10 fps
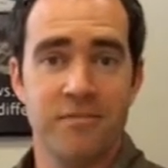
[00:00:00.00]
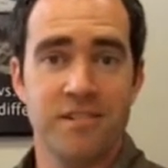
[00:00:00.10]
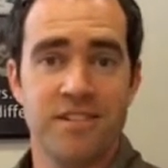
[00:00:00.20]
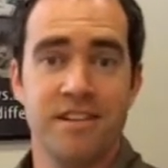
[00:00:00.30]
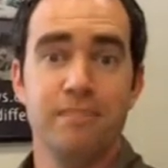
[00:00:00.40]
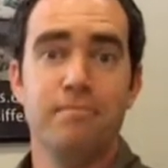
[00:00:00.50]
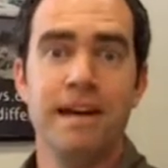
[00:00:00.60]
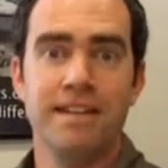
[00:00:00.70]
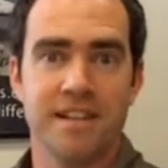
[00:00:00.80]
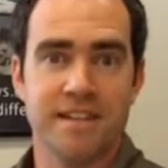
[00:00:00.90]
which is an
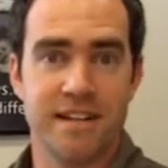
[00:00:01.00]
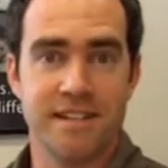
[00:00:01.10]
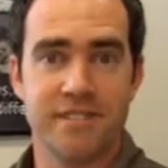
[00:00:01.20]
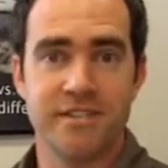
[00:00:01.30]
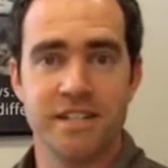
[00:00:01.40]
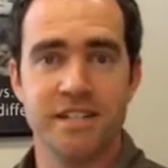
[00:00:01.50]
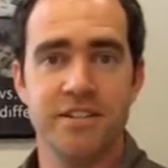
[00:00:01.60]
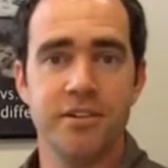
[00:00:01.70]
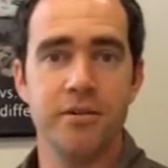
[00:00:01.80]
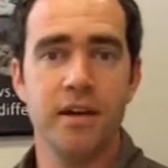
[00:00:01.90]
amazing challenge to actually
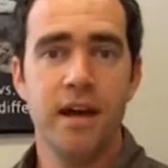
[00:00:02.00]
do.